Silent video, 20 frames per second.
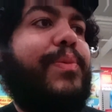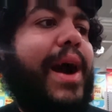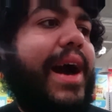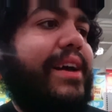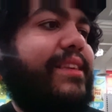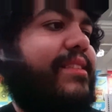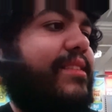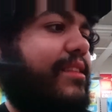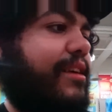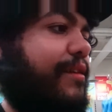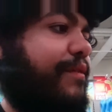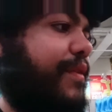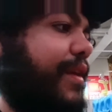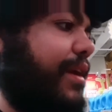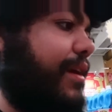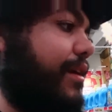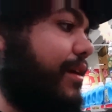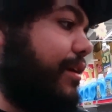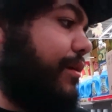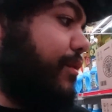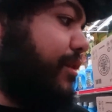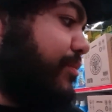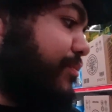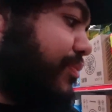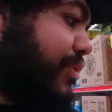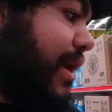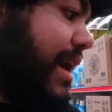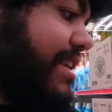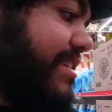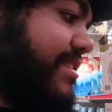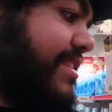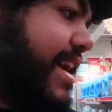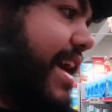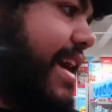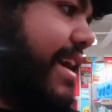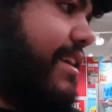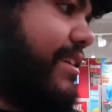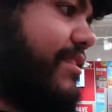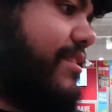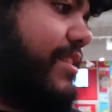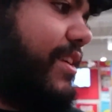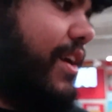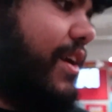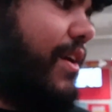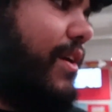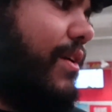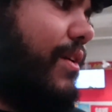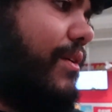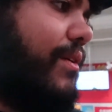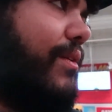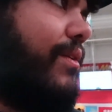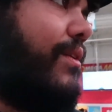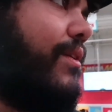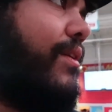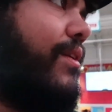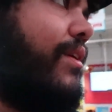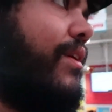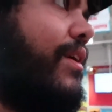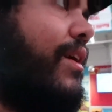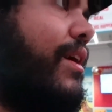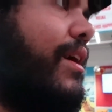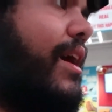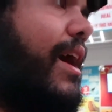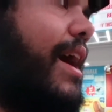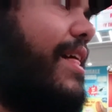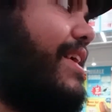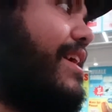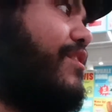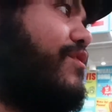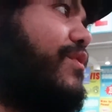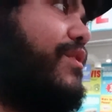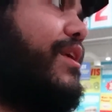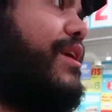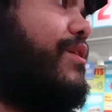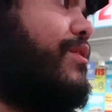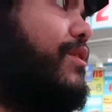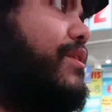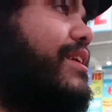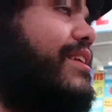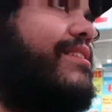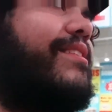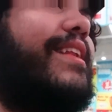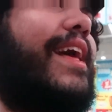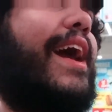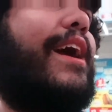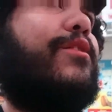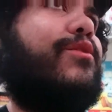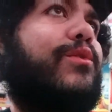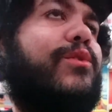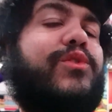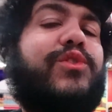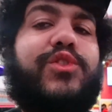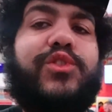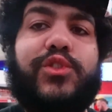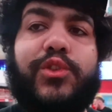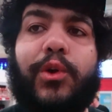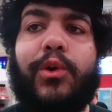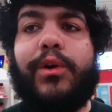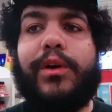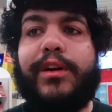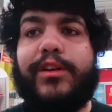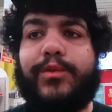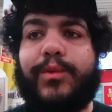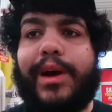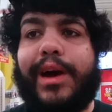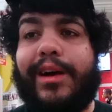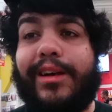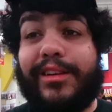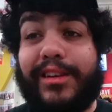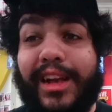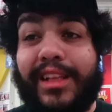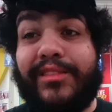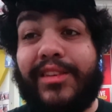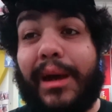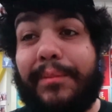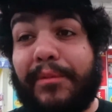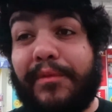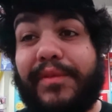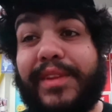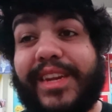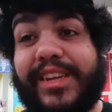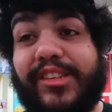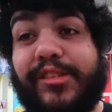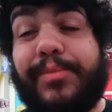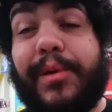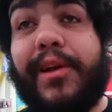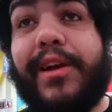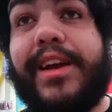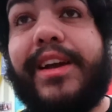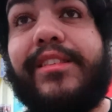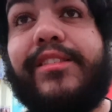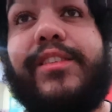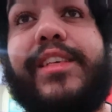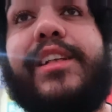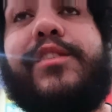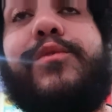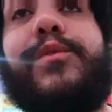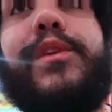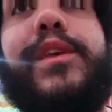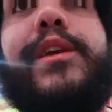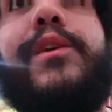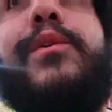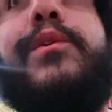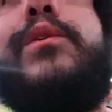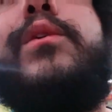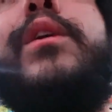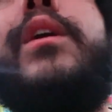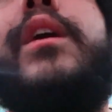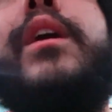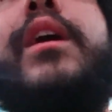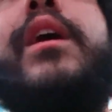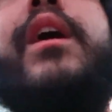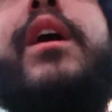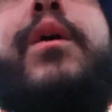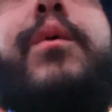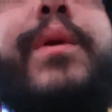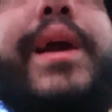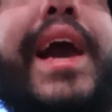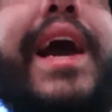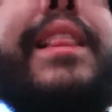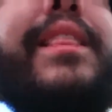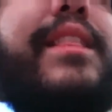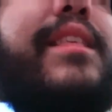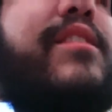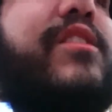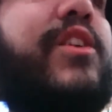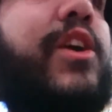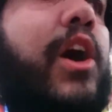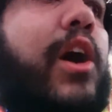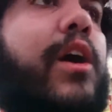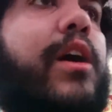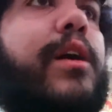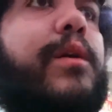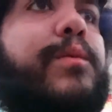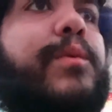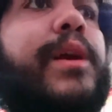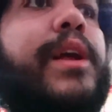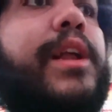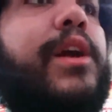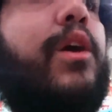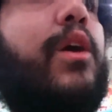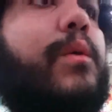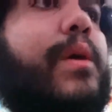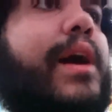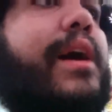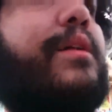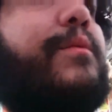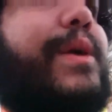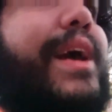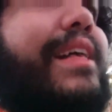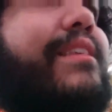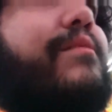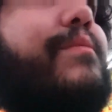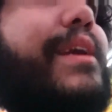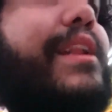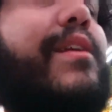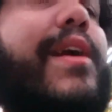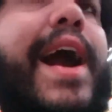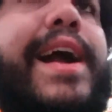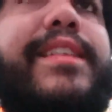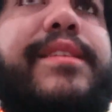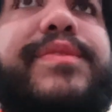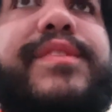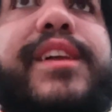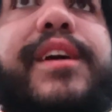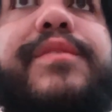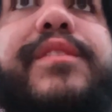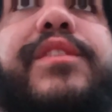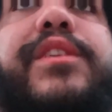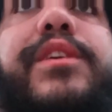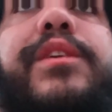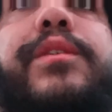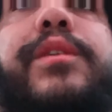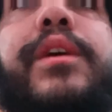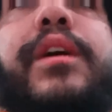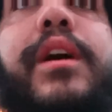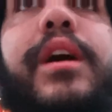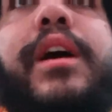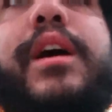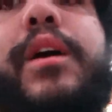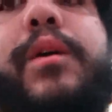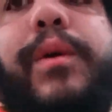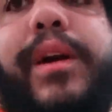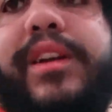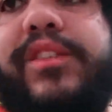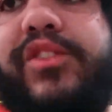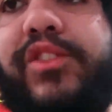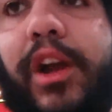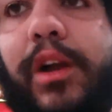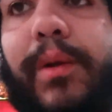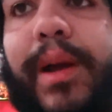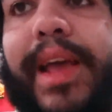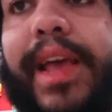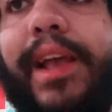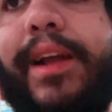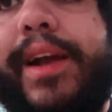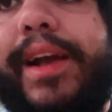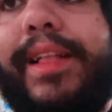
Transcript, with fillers: buy stuff here with price tags. So I think it's really cool that it's an actual store as well on top of an experience. So that's really cool. We got this card. We're gonna go around. We got some interactive stuff to do. We're gonna start right here